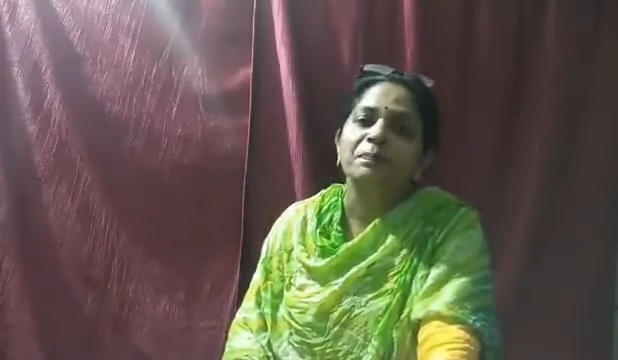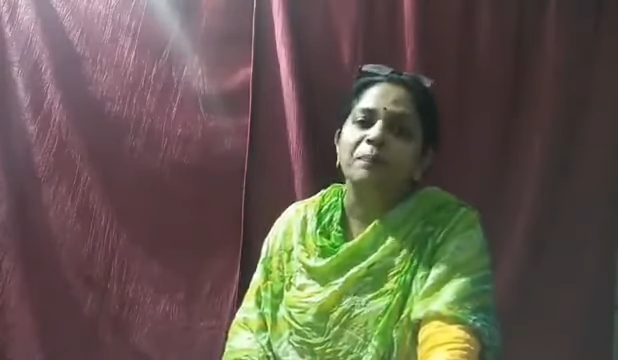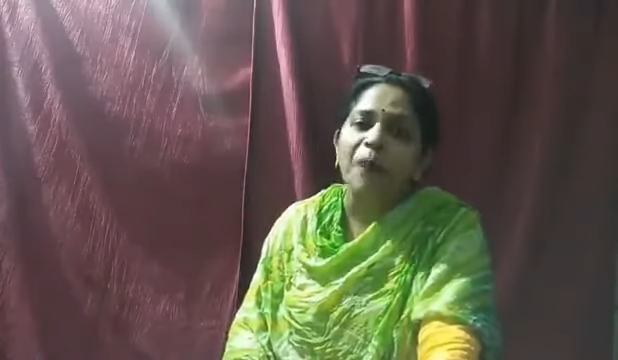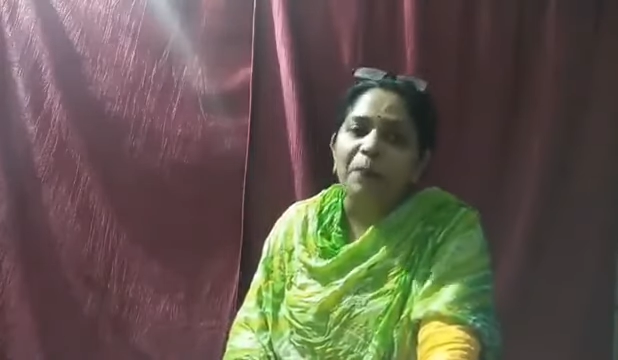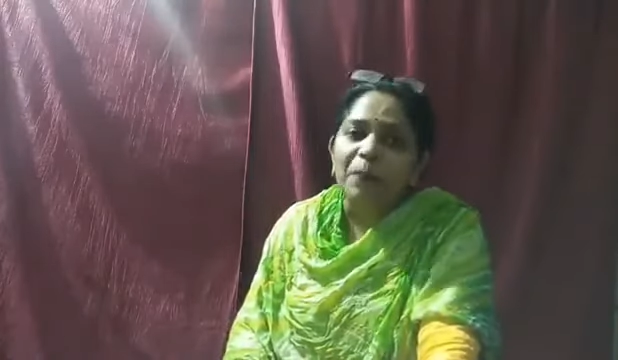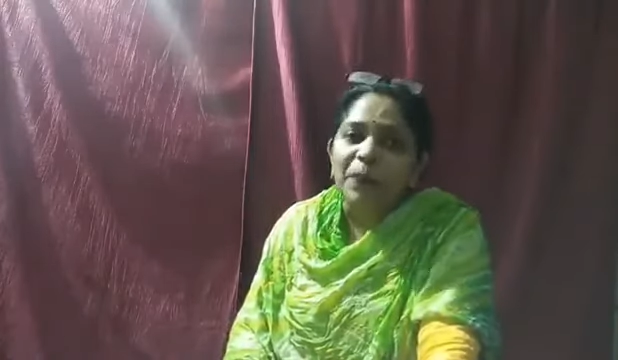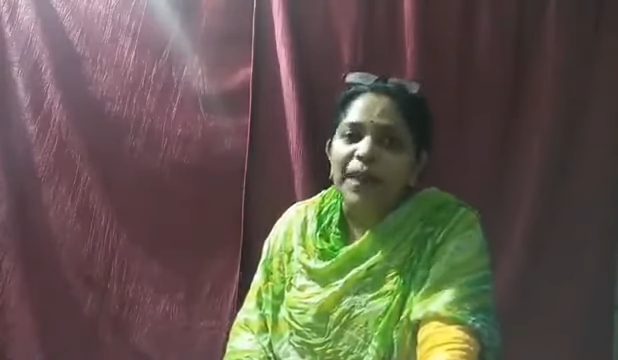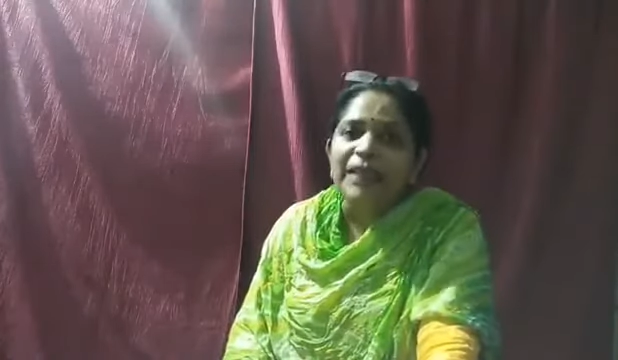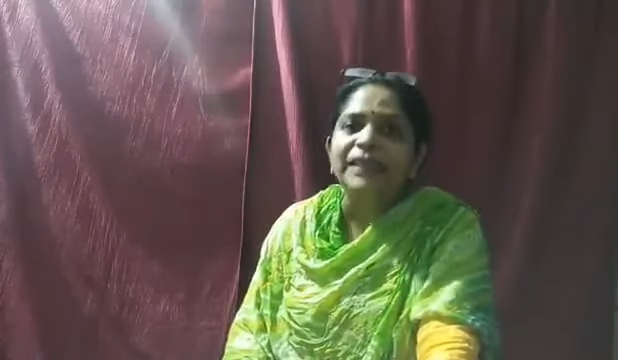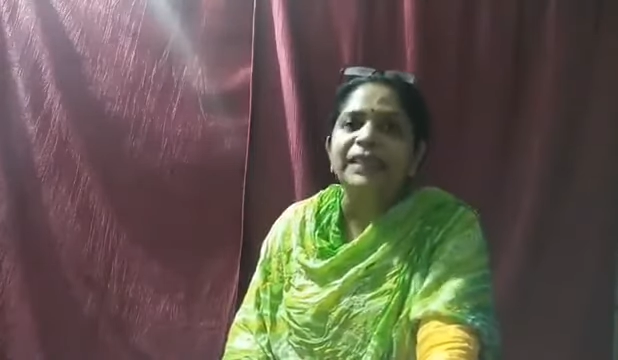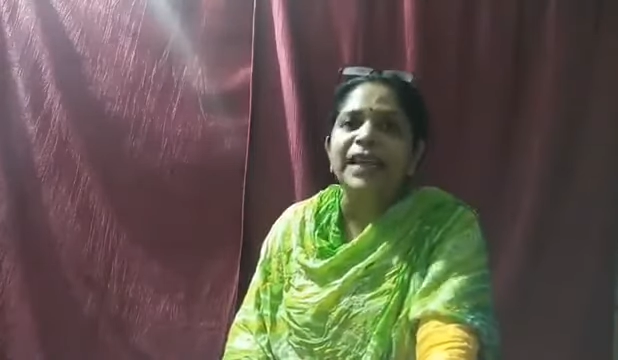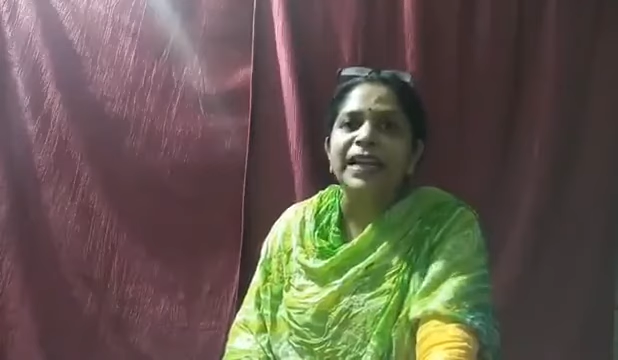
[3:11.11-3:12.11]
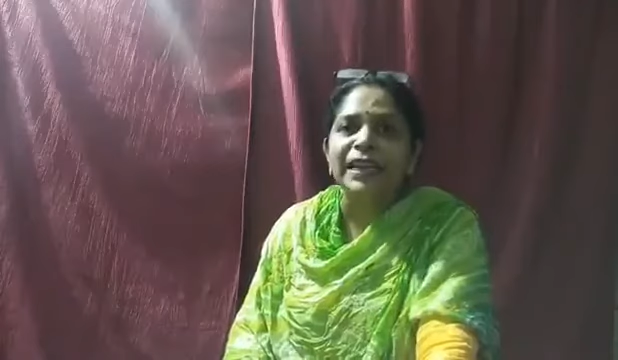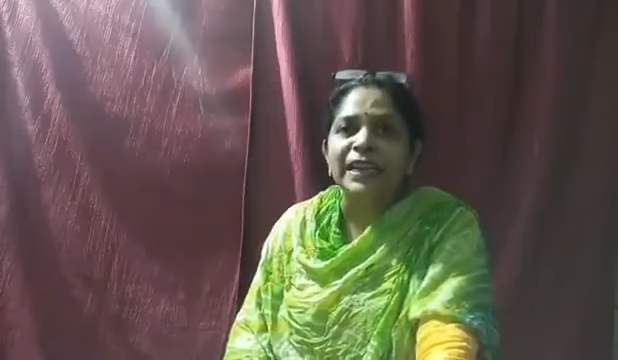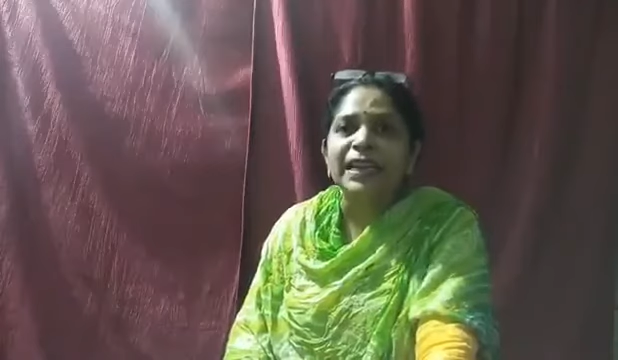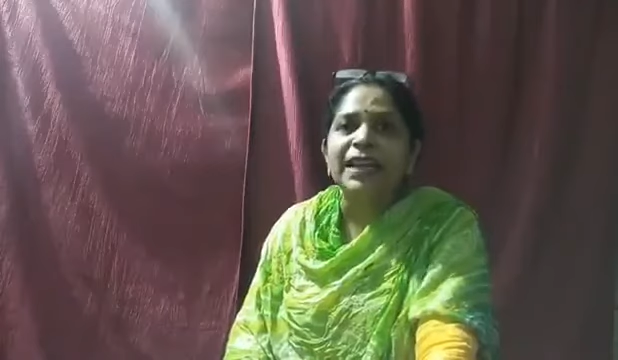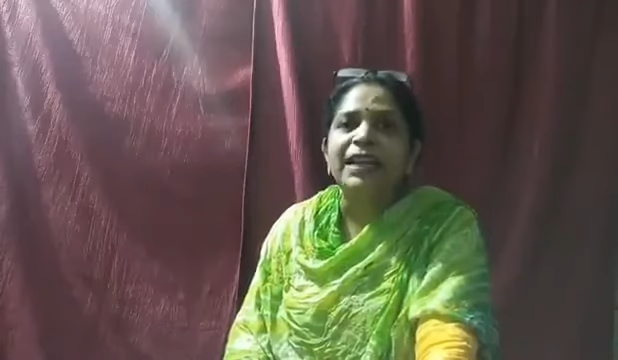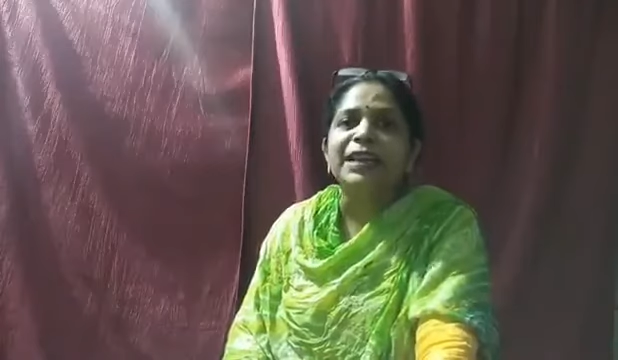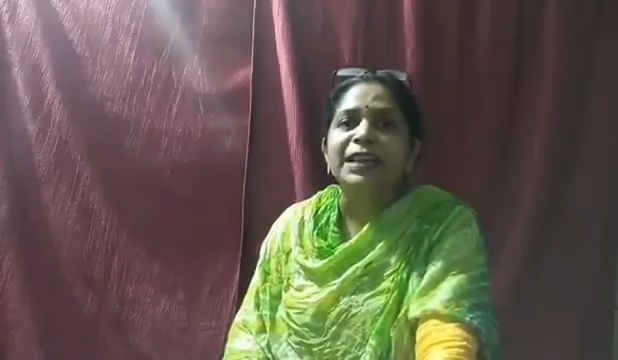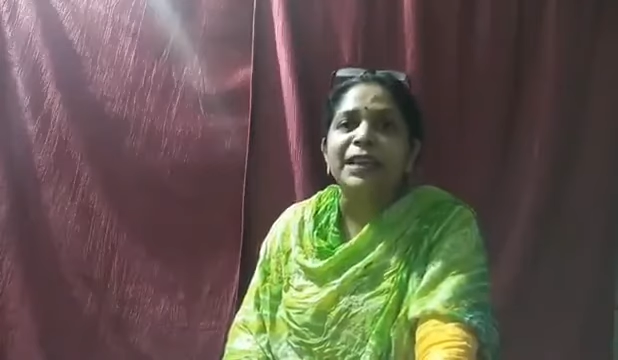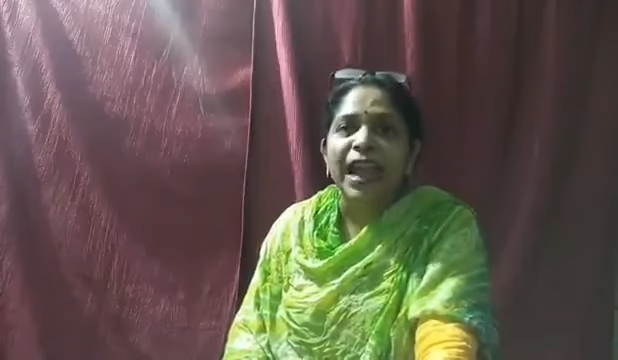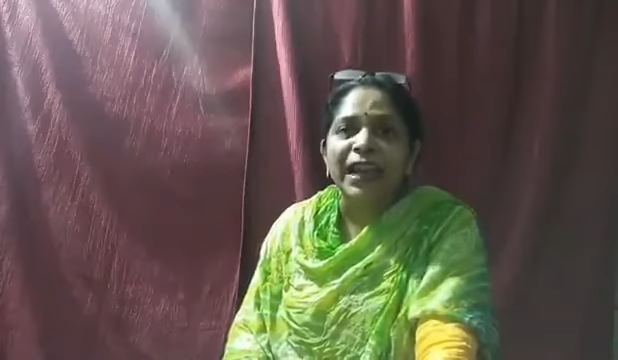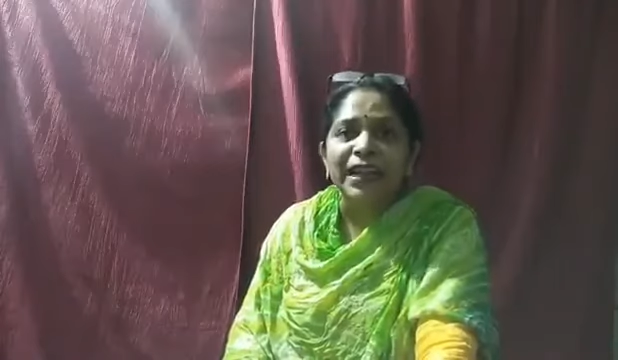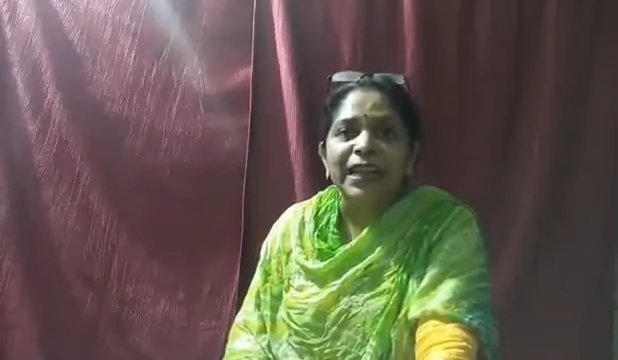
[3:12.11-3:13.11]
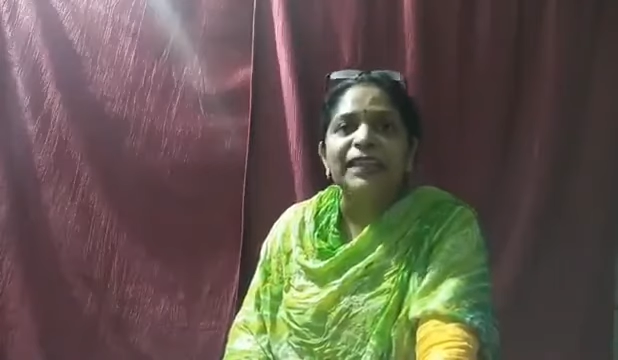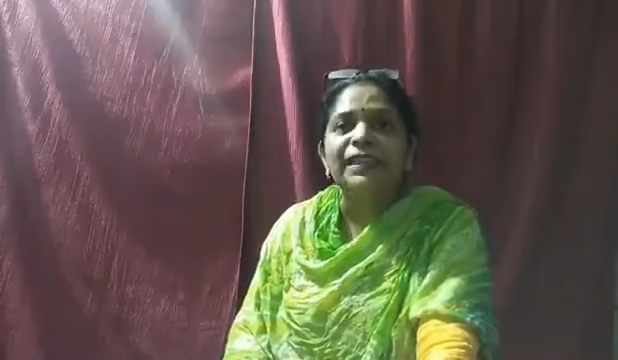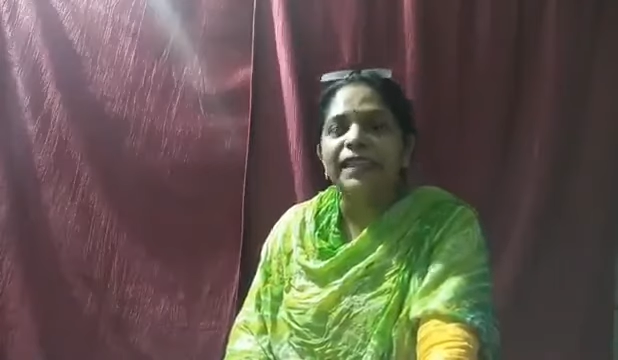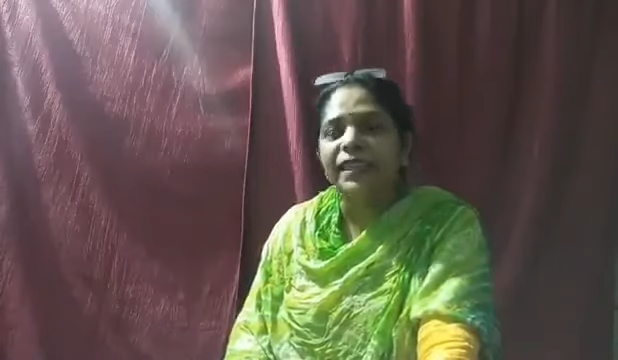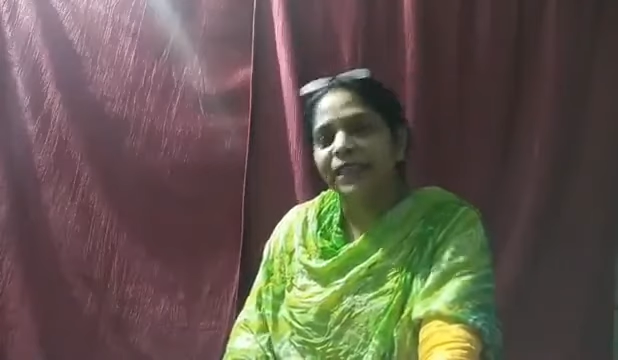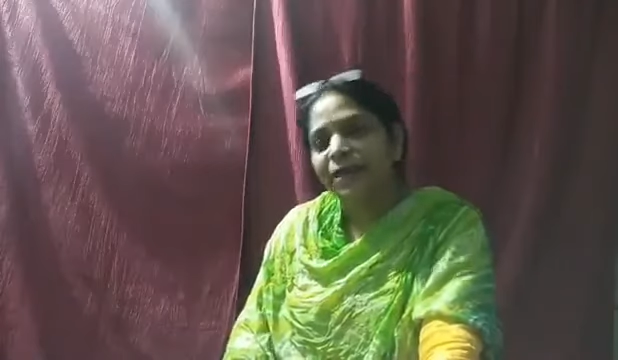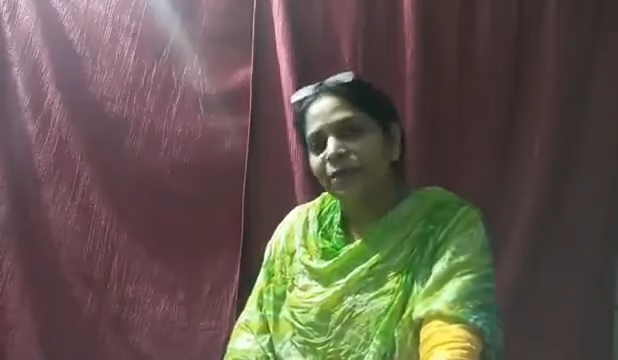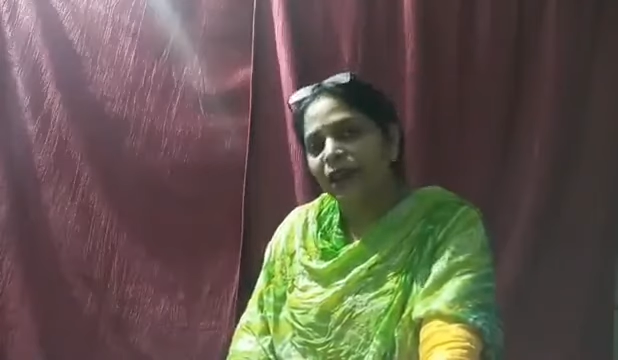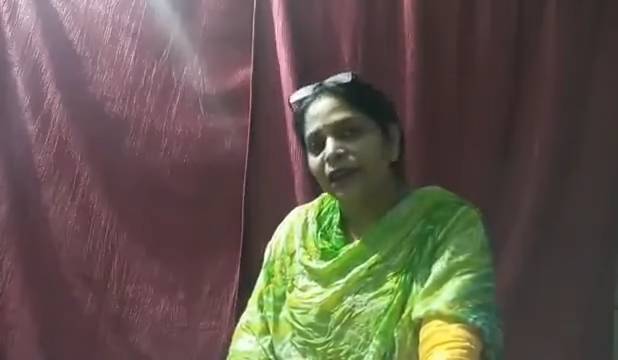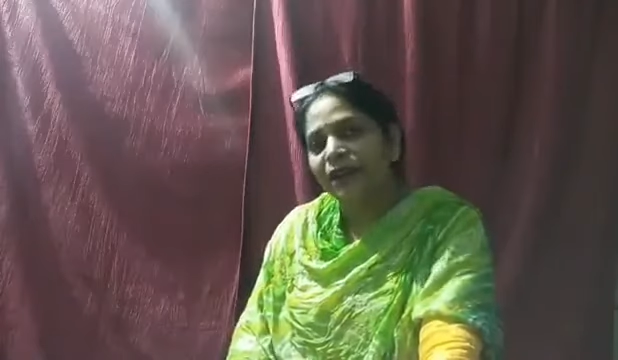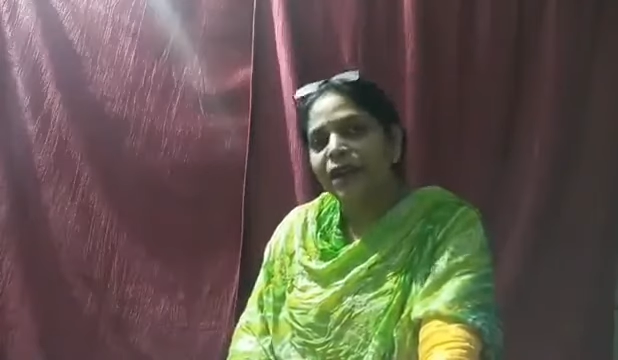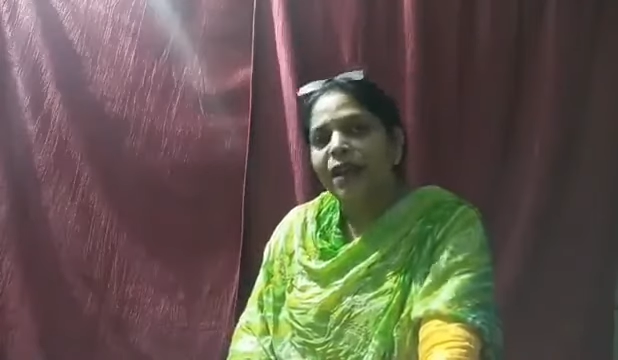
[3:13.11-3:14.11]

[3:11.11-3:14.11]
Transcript: published in 1961.